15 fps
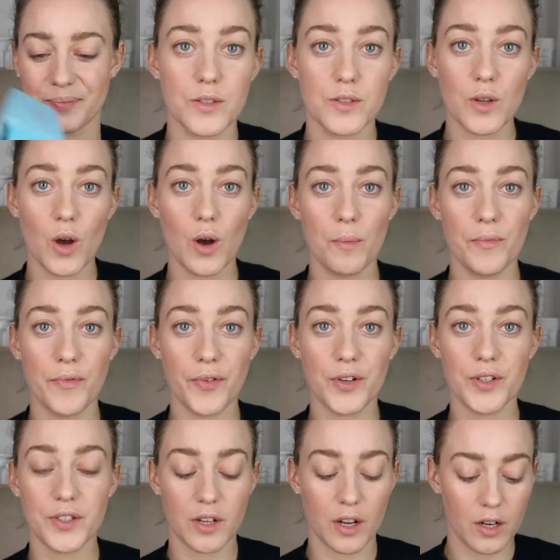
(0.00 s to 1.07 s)
So I'm
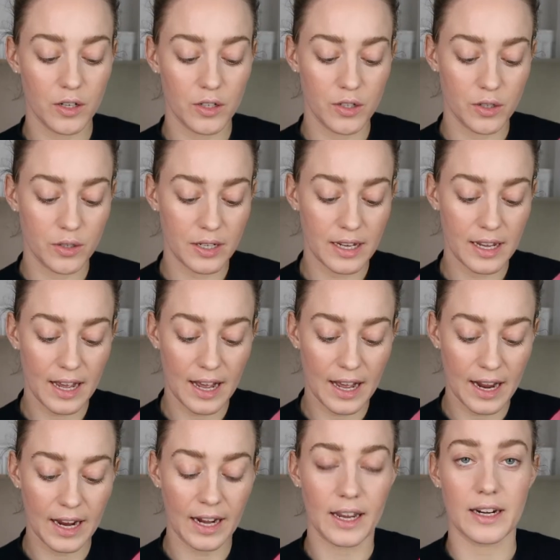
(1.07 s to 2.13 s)
first gonna do the
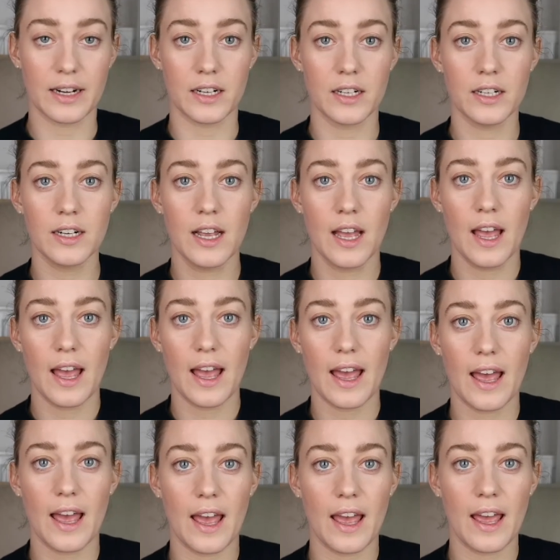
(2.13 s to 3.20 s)
eyeliner,
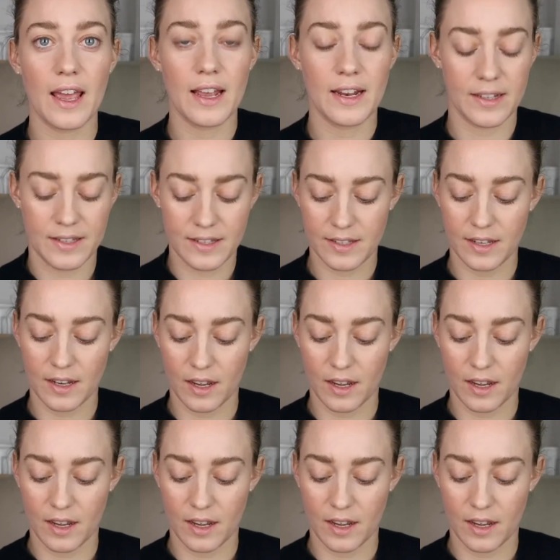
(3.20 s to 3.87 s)
and